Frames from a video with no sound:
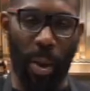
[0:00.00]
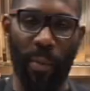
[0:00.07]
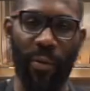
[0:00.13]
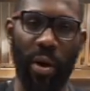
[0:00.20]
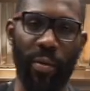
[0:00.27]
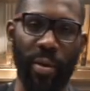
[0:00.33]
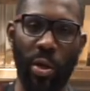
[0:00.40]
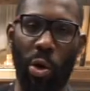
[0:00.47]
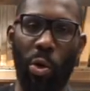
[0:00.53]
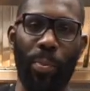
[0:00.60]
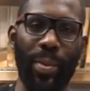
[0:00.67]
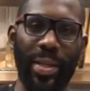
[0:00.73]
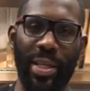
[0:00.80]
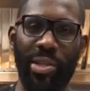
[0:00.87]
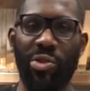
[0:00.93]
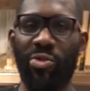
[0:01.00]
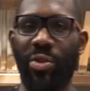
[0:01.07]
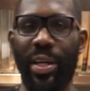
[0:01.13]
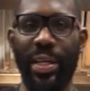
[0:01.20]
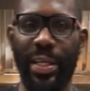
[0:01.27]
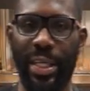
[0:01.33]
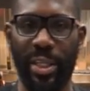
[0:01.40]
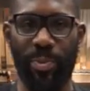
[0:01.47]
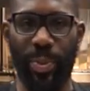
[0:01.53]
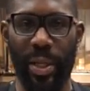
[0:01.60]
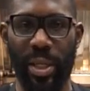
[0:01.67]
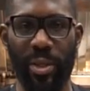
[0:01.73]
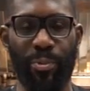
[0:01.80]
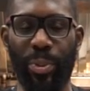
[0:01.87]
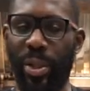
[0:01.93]
I've already opened and strained
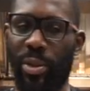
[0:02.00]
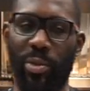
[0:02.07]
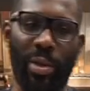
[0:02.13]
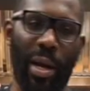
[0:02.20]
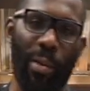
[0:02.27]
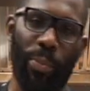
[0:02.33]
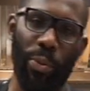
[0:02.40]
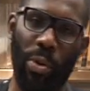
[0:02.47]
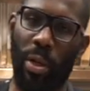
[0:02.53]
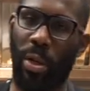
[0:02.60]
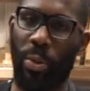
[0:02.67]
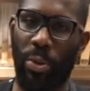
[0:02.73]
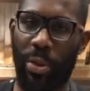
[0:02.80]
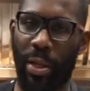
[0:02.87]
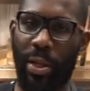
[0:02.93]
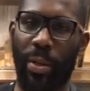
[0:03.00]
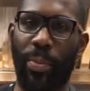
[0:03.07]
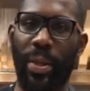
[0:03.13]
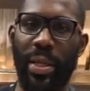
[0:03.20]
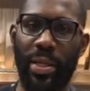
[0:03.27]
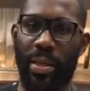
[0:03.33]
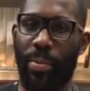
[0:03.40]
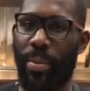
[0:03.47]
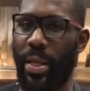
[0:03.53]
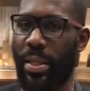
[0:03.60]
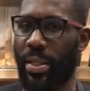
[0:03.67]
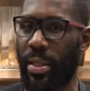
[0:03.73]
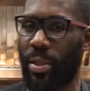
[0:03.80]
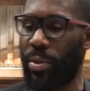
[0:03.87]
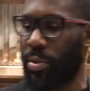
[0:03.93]
these beans. Please do not pour all the water in the
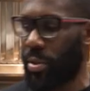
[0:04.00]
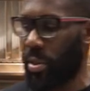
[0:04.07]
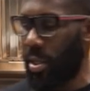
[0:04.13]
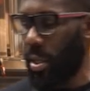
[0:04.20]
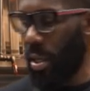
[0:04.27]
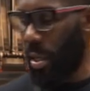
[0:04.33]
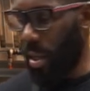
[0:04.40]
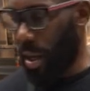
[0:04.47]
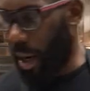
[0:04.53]
beans, it makes it loose.